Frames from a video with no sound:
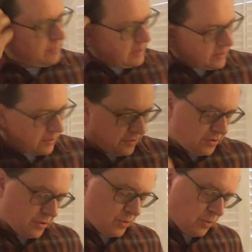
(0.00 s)
brings us
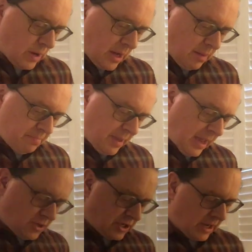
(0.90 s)
to
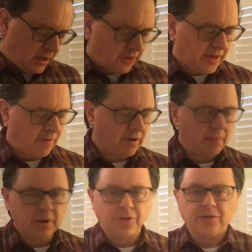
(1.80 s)
page 87.
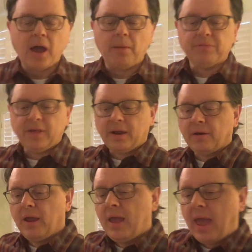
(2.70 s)
I'm going to stop
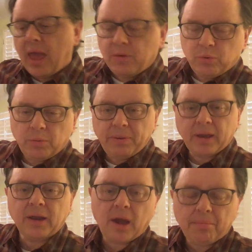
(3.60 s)
there, and we'll
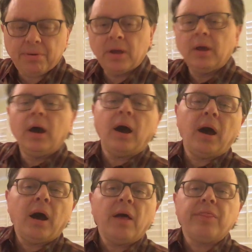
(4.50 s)
pick it up
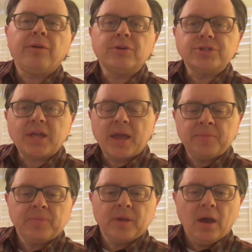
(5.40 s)
on Thursday.
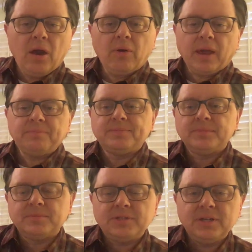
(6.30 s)
Okay.
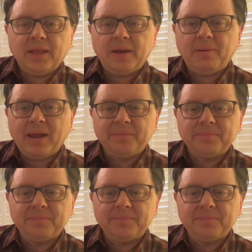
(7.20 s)
See you later. Bye.